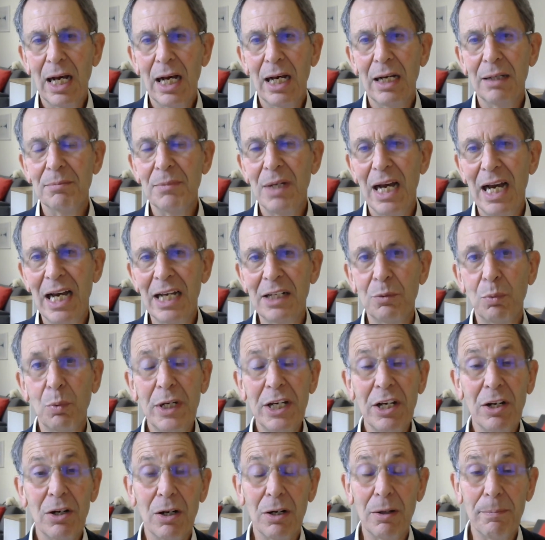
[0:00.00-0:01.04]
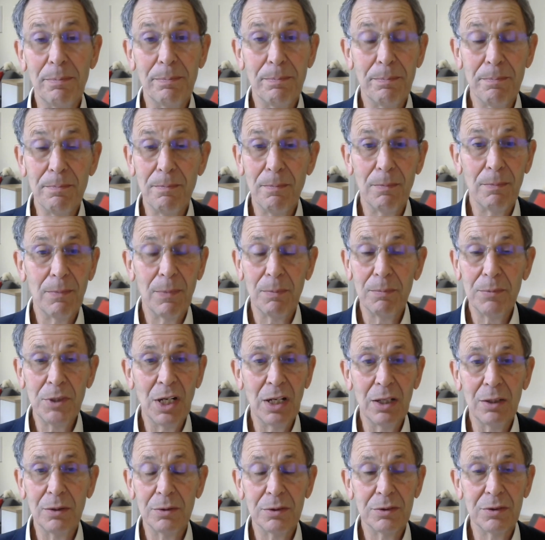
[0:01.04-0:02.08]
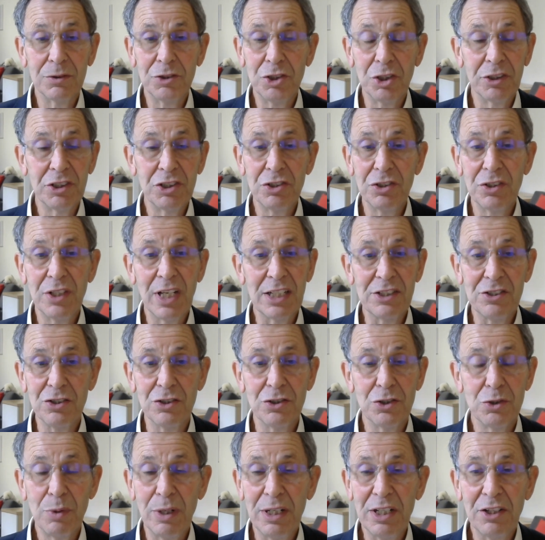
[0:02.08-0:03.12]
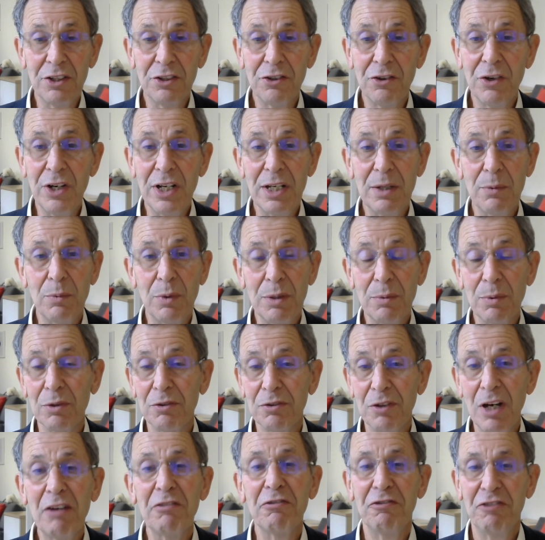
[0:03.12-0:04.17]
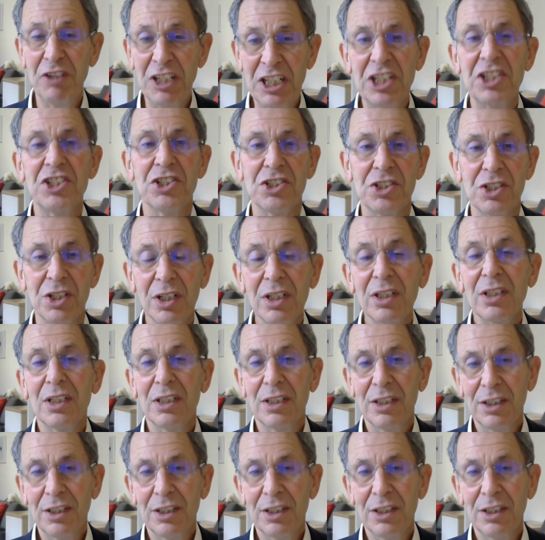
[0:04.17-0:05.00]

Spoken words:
And we are, during 2023, we will have finished